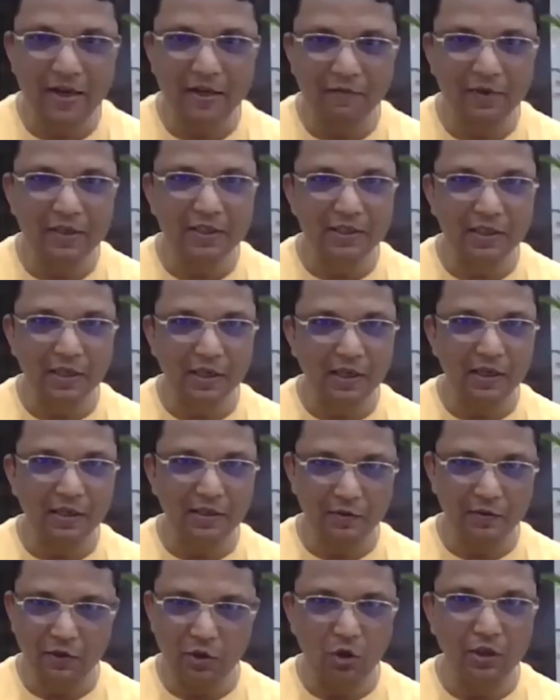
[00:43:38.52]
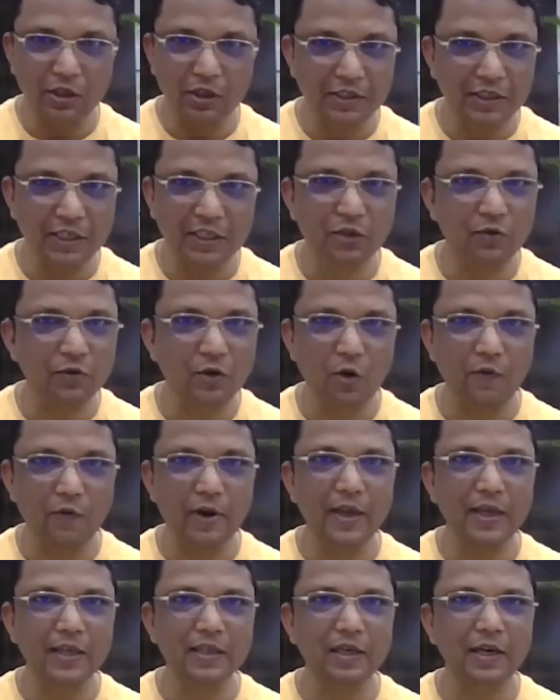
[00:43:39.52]
which the jeans you are
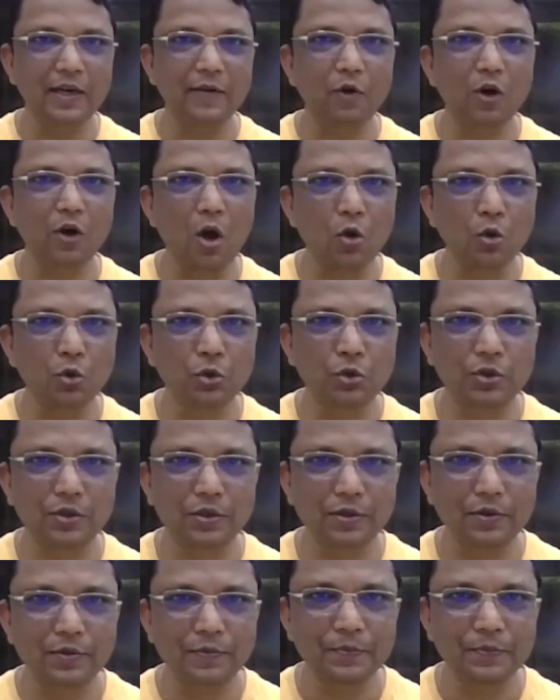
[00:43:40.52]
wearing is like what ounce?